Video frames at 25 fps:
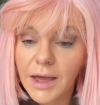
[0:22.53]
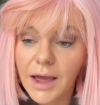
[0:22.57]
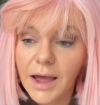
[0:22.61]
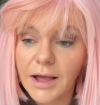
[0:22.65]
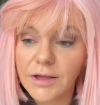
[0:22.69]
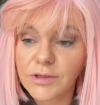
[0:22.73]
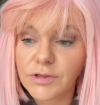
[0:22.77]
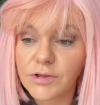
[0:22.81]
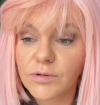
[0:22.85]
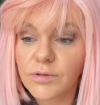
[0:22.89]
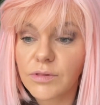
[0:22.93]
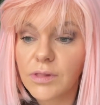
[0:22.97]

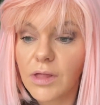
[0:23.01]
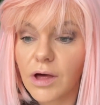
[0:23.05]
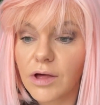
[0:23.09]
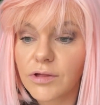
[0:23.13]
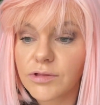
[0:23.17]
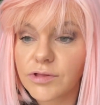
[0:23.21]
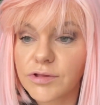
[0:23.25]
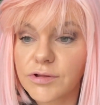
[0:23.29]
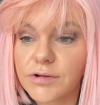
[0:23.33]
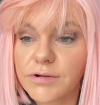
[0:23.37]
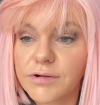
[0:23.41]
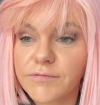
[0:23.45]
I do
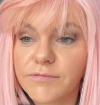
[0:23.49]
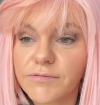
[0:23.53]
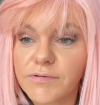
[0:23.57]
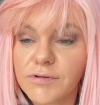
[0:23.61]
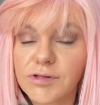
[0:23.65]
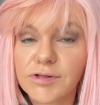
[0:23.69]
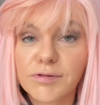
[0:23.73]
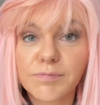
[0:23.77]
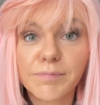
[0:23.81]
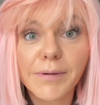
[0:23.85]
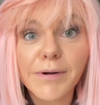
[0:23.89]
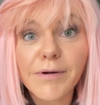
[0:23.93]
lots of
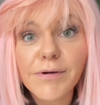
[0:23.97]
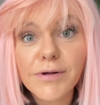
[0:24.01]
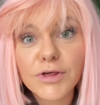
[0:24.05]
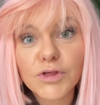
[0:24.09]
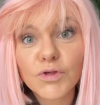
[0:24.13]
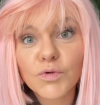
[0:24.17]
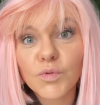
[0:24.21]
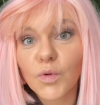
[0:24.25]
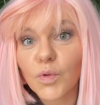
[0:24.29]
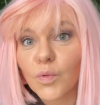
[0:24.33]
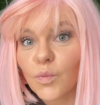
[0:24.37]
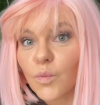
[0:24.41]

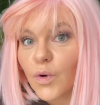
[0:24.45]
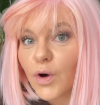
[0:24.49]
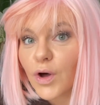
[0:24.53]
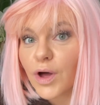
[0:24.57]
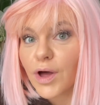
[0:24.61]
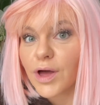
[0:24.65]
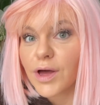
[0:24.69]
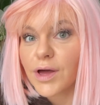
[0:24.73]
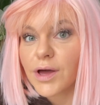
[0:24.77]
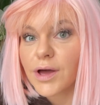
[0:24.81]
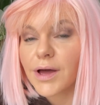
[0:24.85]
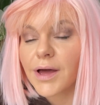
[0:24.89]
spiritual
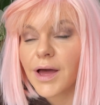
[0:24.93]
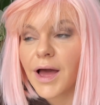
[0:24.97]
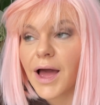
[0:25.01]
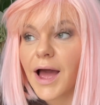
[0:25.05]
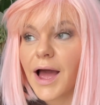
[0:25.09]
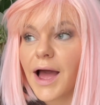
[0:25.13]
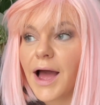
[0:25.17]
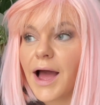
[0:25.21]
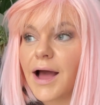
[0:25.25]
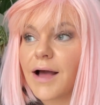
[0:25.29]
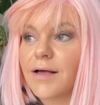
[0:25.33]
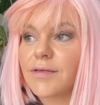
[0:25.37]
work,
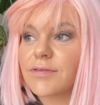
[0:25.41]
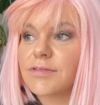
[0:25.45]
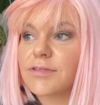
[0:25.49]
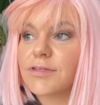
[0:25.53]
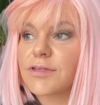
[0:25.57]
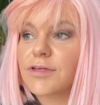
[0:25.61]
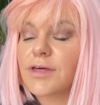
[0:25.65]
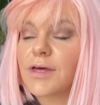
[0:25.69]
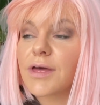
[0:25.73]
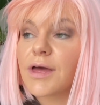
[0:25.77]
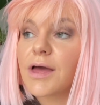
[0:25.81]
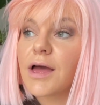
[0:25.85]

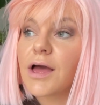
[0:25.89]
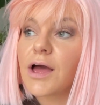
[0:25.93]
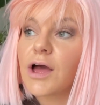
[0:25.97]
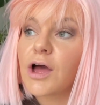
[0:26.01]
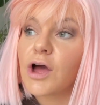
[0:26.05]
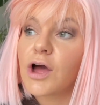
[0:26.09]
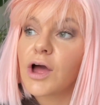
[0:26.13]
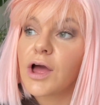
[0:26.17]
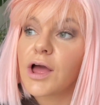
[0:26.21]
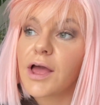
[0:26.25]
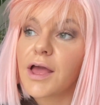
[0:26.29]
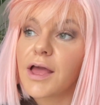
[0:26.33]
and
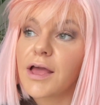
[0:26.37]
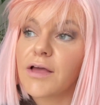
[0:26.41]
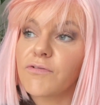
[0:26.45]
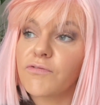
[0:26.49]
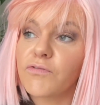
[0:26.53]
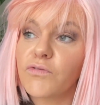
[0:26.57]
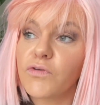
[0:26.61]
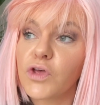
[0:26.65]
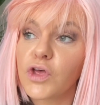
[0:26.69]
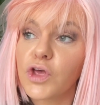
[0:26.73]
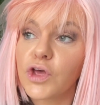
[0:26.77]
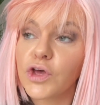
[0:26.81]

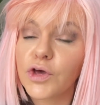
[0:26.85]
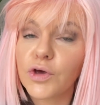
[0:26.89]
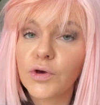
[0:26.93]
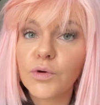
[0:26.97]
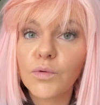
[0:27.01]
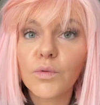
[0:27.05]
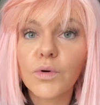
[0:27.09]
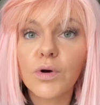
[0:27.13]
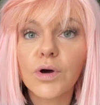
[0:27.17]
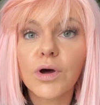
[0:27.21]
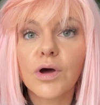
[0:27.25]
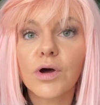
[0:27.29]
if
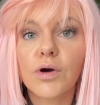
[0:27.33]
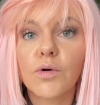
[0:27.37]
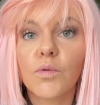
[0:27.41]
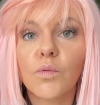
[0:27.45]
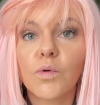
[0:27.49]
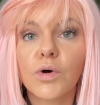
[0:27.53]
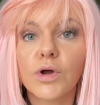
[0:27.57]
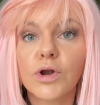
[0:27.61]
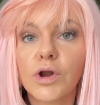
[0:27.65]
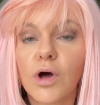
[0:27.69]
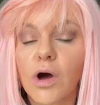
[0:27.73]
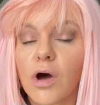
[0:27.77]
you
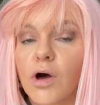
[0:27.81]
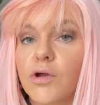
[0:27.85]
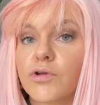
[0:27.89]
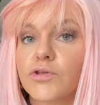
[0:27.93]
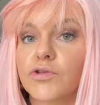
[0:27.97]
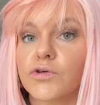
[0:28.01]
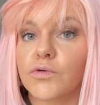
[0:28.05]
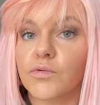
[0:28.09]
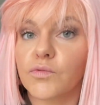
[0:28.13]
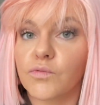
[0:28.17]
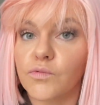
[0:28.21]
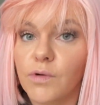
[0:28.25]
were
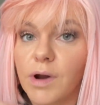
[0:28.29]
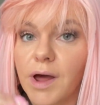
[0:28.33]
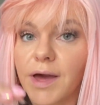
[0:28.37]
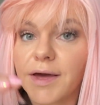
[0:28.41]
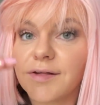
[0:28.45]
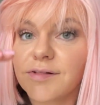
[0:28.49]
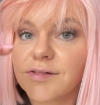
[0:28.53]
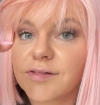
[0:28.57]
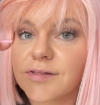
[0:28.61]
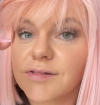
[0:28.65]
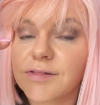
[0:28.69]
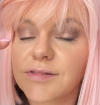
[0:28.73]
not
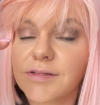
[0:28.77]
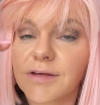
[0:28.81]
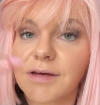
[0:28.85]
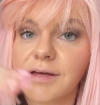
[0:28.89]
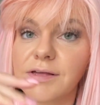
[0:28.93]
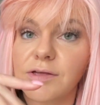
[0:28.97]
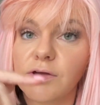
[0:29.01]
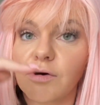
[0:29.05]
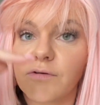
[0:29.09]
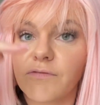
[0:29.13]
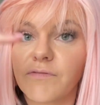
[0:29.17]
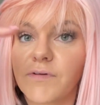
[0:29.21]
raised
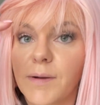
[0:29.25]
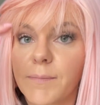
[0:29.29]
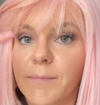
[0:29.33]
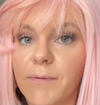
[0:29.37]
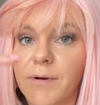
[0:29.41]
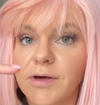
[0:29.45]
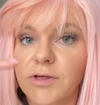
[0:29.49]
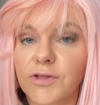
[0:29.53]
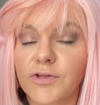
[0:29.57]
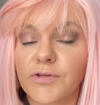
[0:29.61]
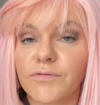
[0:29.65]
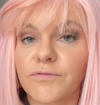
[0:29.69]
in your
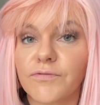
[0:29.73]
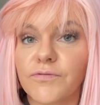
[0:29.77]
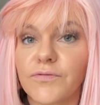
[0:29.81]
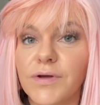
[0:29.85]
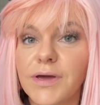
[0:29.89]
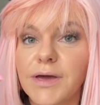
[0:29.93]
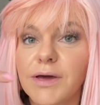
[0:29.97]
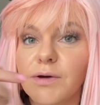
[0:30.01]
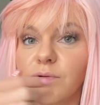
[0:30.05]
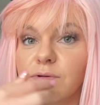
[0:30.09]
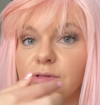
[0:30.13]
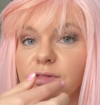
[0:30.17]
vibrational
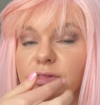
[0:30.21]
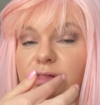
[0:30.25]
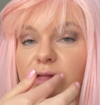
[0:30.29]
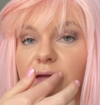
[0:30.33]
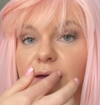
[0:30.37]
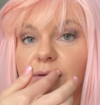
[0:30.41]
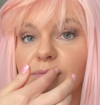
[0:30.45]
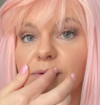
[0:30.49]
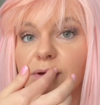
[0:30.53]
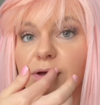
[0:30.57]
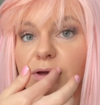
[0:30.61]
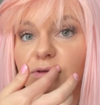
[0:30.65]

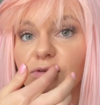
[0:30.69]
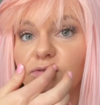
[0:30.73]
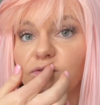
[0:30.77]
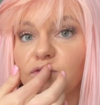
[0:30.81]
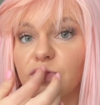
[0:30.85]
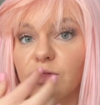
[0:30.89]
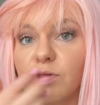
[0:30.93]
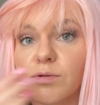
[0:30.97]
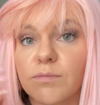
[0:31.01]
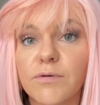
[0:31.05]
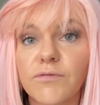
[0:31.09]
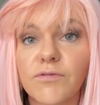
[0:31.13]
frequency, because for
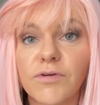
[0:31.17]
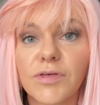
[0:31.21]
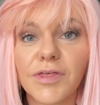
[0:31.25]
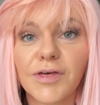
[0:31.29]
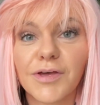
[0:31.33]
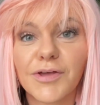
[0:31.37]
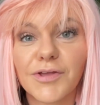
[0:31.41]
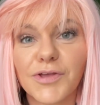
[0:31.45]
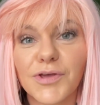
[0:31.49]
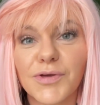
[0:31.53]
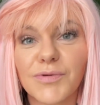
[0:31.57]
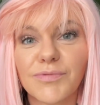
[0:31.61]
some of you
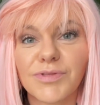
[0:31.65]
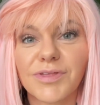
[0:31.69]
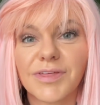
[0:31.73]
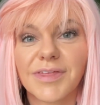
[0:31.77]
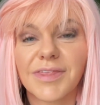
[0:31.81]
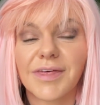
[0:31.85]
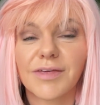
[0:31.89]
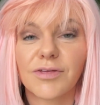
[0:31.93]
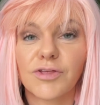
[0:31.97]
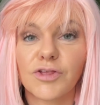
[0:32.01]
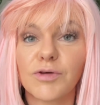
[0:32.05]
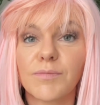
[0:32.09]
that are new to
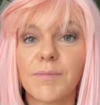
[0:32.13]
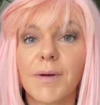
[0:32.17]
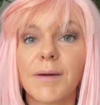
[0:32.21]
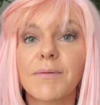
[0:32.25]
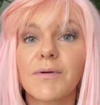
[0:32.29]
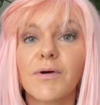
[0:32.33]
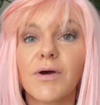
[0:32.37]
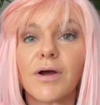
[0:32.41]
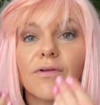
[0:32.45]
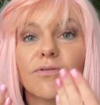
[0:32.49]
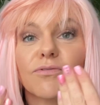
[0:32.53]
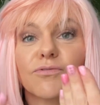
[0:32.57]
this, you may be
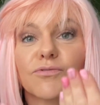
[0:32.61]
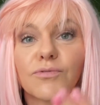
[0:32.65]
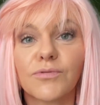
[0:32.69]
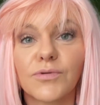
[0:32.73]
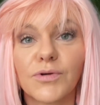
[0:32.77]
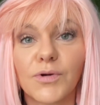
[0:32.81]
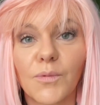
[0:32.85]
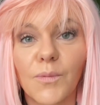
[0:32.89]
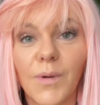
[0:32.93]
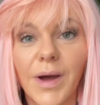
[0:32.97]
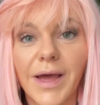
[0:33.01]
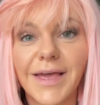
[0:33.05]
going through
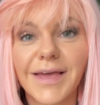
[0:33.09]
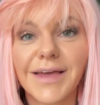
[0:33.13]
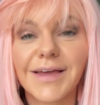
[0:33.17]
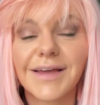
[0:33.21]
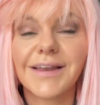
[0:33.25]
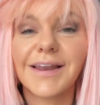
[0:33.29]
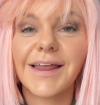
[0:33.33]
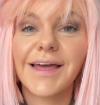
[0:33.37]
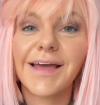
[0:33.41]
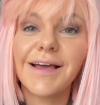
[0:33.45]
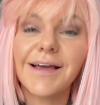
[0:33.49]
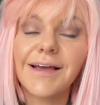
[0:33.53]
an
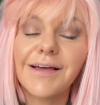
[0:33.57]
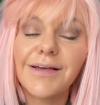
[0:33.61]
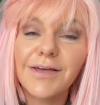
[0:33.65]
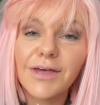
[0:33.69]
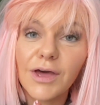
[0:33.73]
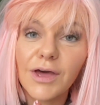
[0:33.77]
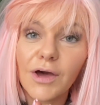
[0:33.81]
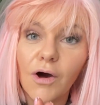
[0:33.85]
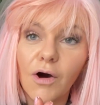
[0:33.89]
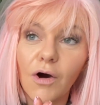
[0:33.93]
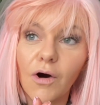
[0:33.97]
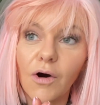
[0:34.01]
awakening
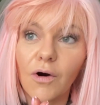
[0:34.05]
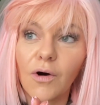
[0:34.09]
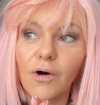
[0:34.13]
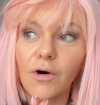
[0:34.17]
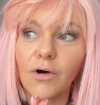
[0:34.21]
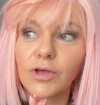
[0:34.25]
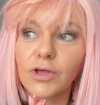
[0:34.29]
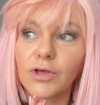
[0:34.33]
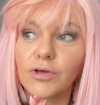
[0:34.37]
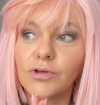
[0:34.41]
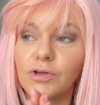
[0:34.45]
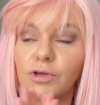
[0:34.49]

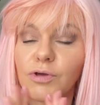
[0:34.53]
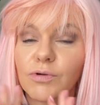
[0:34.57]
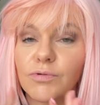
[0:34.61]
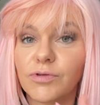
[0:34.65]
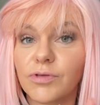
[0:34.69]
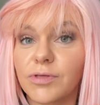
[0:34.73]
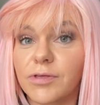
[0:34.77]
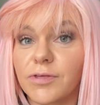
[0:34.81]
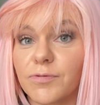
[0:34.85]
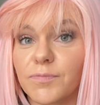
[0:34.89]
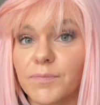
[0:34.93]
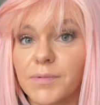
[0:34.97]
or you're new
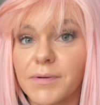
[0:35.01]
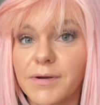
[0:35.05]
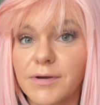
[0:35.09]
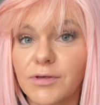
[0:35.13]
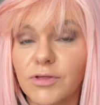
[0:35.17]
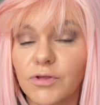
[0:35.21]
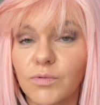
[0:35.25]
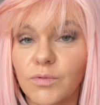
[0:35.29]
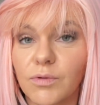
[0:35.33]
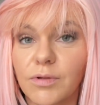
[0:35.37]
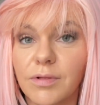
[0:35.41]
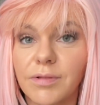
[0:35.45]
to the
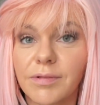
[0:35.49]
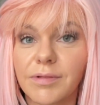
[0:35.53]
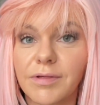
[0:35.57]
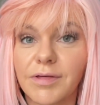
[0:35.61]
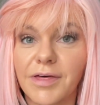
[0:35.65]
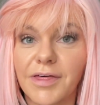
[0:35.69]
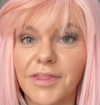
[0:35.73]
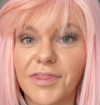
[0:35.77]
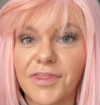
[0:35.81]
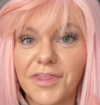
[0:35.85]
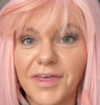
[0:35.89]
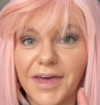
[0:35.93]
spiritual
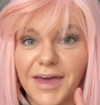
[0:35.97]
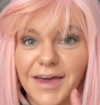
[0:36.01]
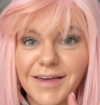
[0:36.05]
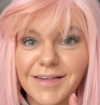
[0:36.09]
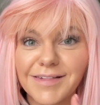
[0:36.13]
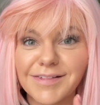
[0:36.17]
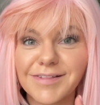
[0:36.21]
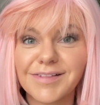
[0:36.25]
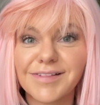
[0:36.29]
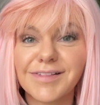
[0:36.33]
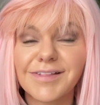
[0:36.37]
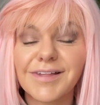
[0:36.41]

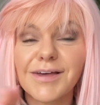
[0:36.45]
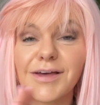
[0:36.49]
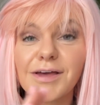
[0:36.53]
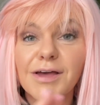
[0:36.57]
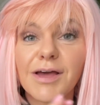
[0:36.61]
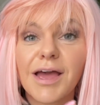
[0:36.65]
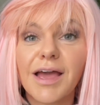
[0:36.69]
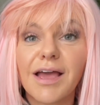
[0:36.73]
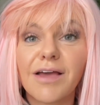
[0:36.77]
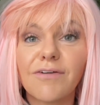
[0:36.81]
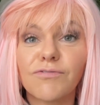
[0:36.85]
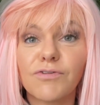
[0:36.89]
things.
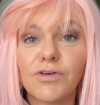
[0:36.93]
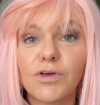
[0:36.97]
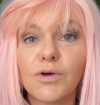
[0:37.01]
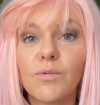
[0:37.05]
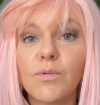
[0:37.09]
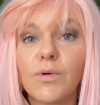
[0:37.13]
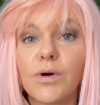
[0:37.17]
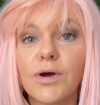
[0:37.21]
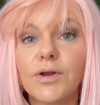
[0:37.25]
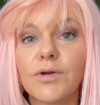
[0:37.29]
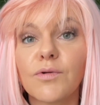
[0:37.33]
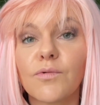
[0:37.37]
If you
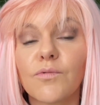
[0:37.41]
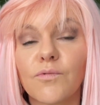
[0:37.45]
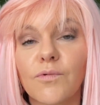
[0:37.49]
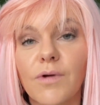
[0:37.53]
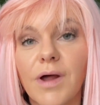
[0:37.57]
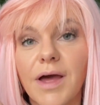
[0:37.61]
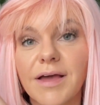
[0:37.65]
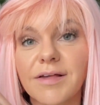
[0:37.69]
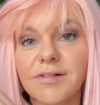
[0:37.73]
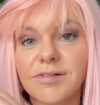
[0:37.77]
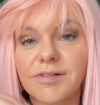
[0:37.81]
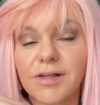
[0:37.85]
weren't
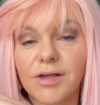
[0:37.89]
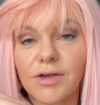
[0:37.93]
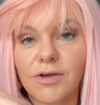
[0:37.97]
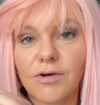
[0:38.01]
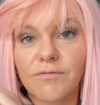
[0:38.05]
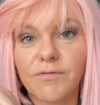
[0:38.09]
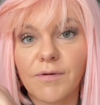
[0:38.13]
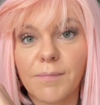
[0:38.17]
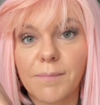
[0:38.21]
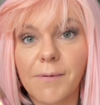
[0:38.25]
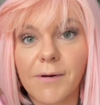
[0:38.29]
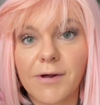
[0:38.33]
raised in your
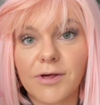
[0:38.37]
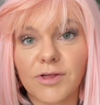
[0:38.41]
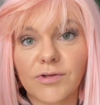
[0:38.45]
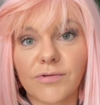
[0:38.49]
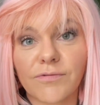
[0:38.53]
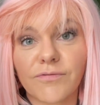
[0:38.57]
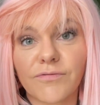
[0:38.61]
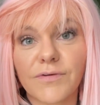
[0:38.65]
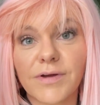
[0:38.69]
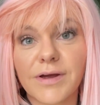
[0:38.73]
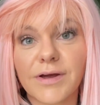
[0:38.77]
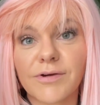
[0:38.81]

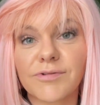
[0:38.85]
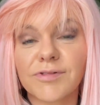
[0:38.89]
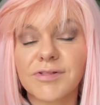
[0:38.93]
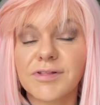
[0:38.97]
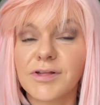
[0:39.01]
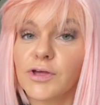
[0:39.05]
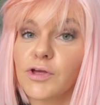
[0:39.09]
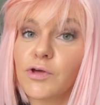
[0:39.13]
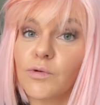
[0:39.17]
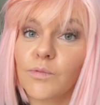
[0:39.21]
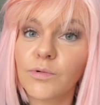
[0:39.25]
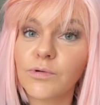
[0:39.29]
vibrational
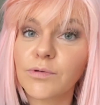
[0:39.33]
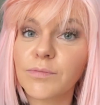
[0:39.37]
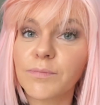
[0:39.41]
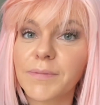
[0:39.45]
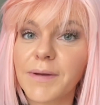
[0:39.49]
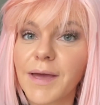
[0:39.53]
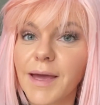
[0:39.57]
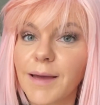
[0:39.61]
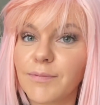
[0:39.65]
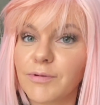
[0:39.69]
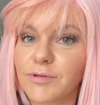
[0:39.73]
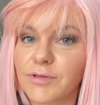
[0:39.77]
frequency, you wouldn't
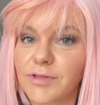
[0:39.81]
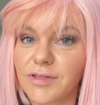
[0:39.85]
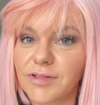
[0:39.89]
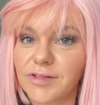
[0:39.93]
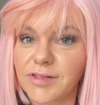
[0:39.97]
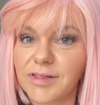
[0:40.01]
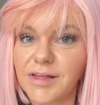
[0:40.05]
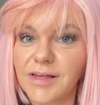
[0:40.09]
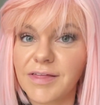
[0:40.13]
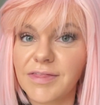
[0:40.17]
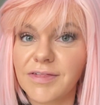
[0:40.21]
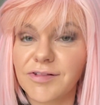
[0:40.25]
be able to
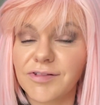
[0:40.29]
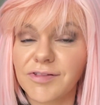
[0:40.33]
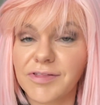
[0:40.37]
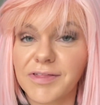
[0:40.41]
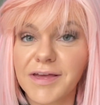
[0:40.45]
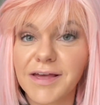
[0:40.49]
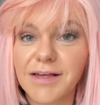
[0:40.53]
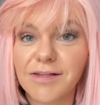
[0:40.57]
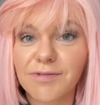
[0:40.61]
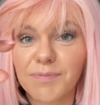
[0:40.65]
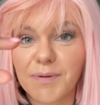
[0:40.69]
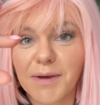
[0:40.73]
see these
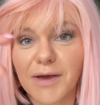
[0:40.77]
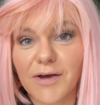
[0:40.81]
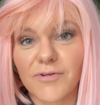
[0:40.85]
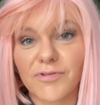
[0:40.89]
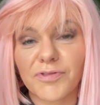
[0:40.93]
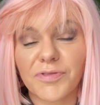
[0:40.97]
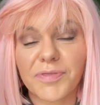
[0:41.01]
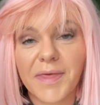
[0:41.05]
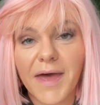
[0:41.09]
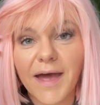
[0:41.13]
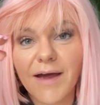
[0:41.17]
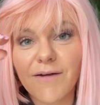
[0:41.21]
things because
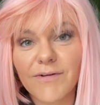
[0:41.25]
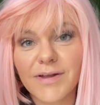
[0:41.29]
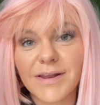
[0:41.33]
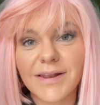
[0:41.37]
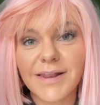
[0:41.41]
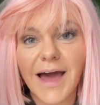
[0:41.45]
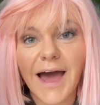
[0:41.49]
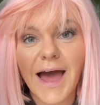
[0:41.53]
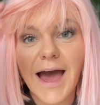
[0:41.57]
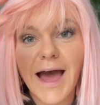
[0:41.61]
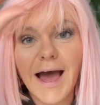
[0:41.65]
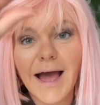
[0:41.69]
they're in
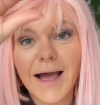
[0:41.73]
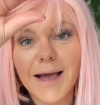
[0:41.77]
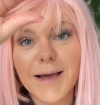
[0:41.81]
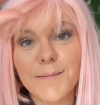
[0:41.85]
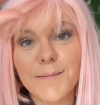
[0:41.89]
a higher